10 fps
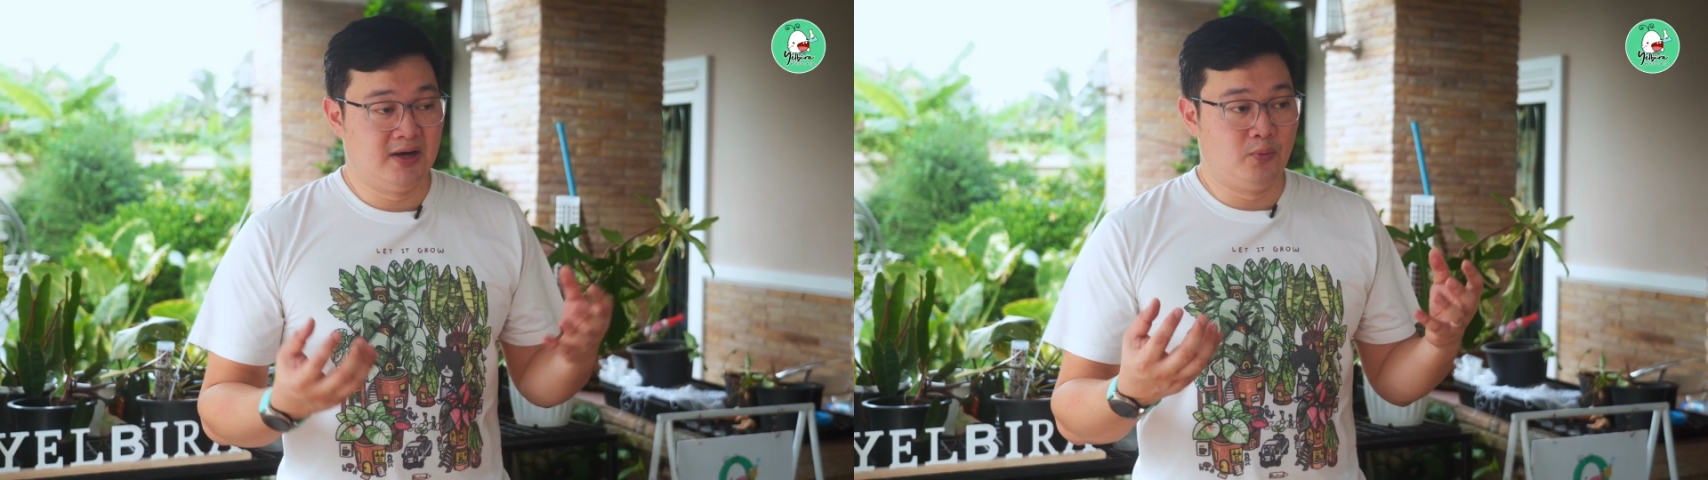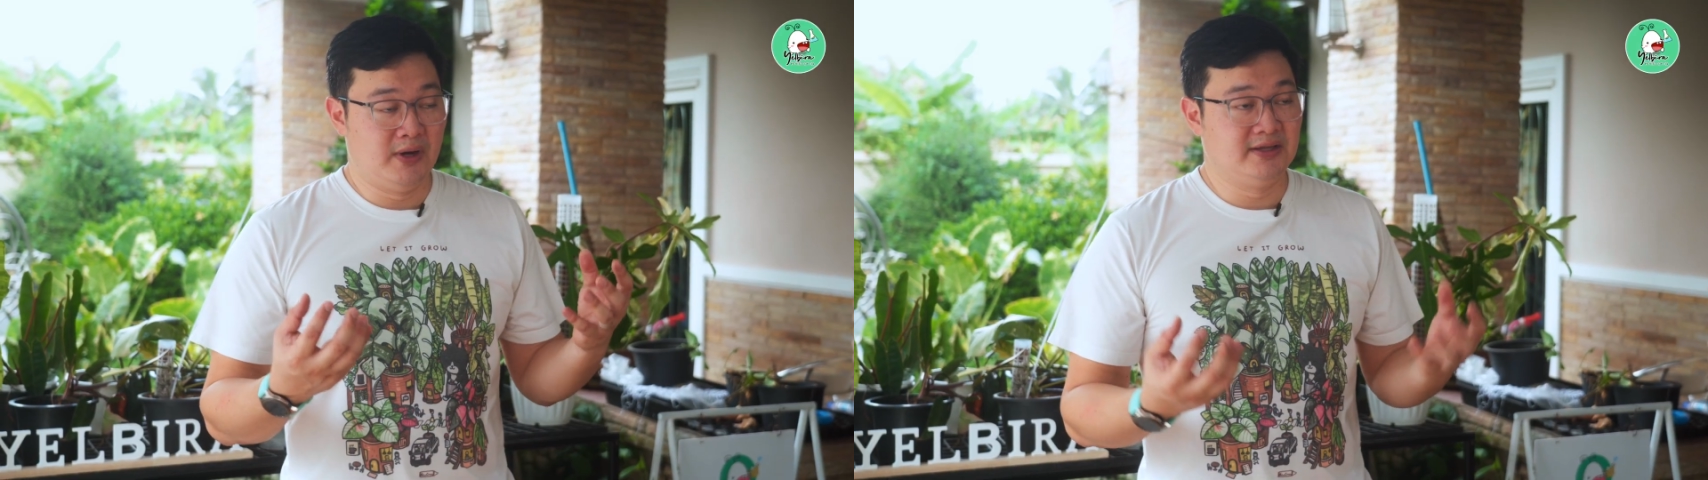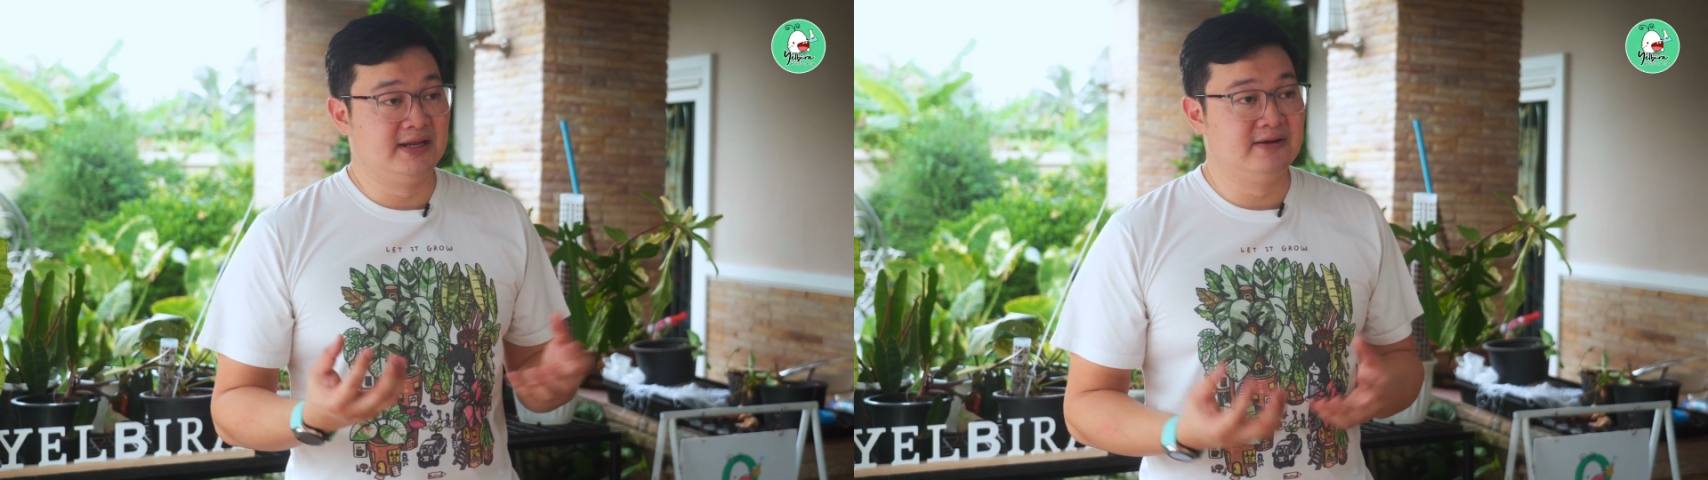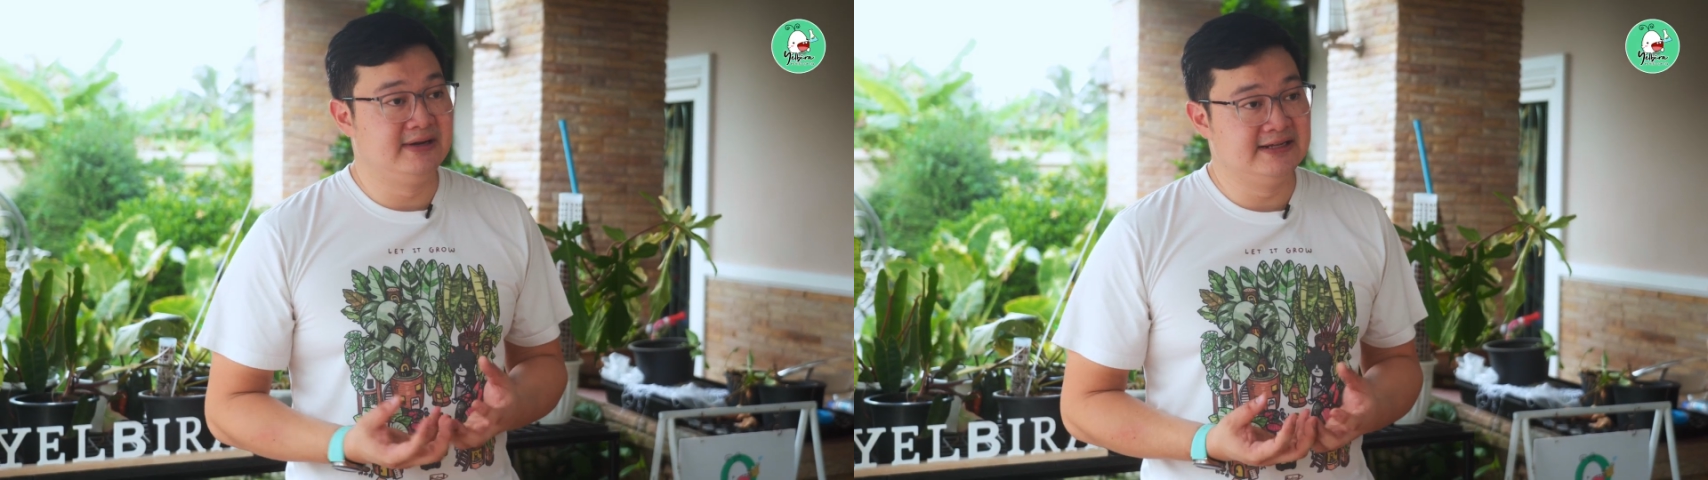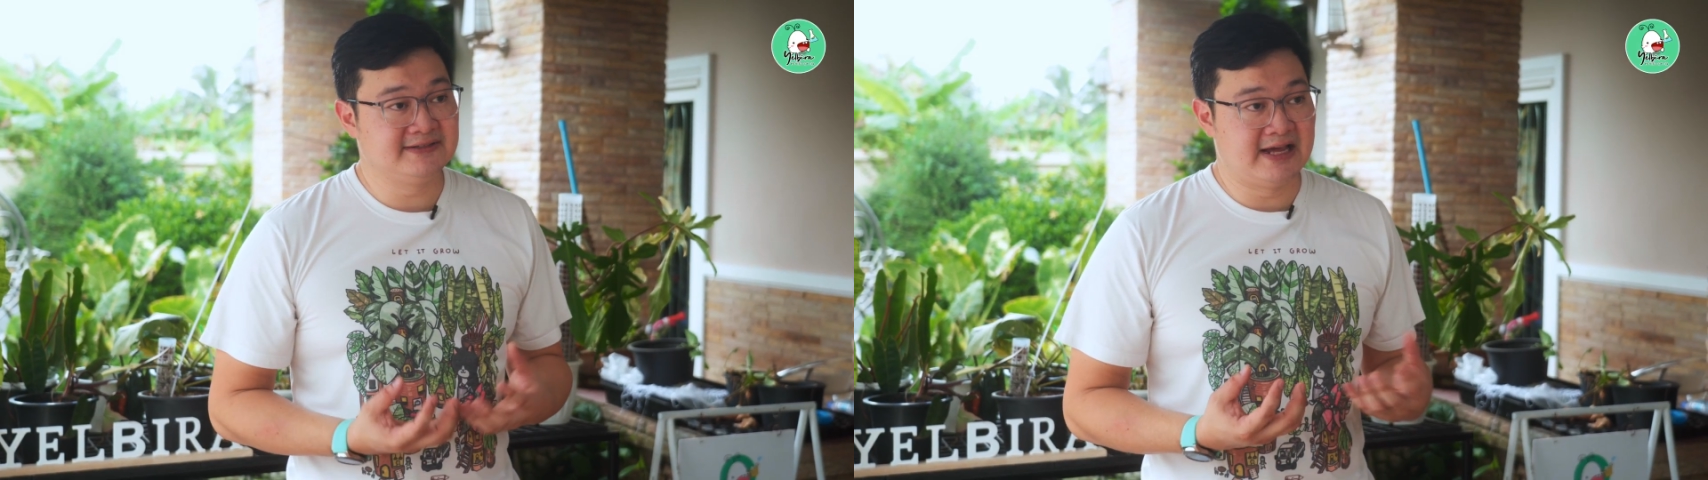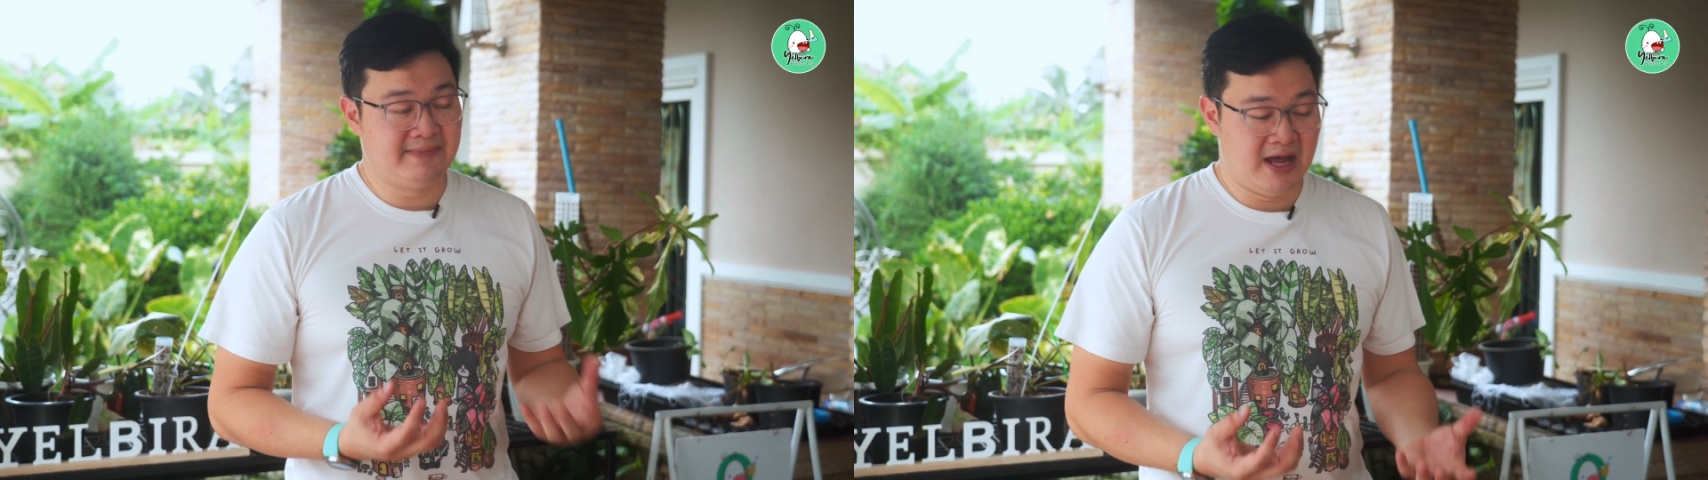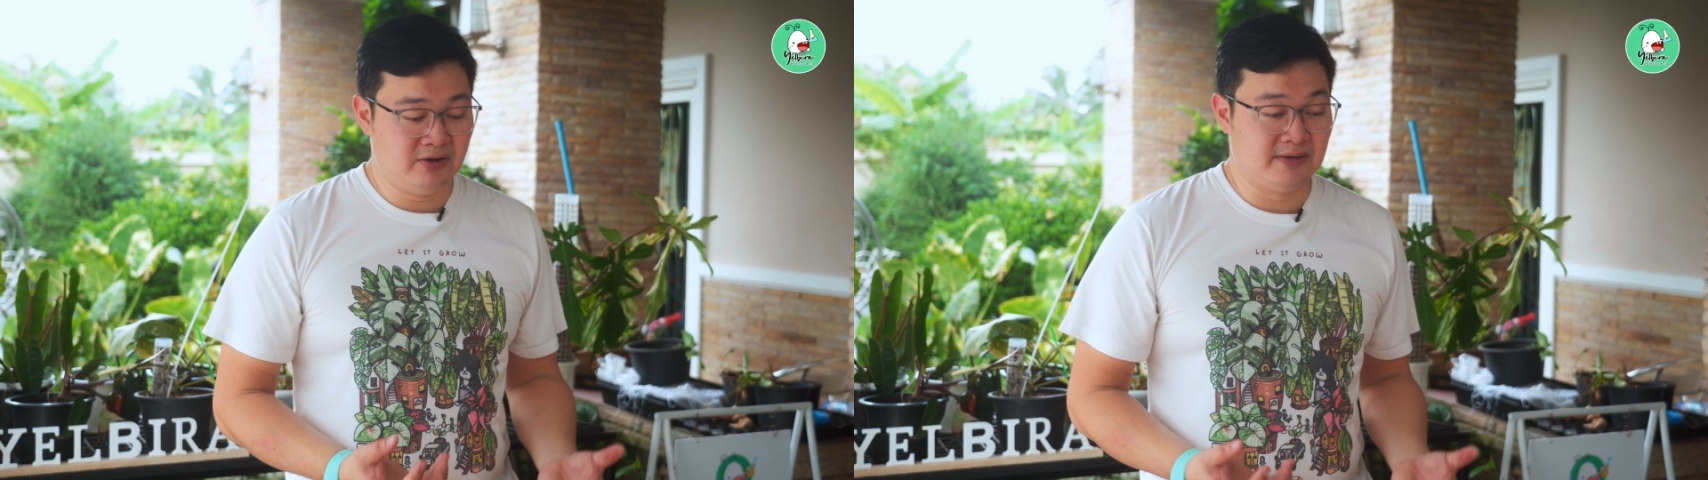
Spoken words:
When the new leaves come out,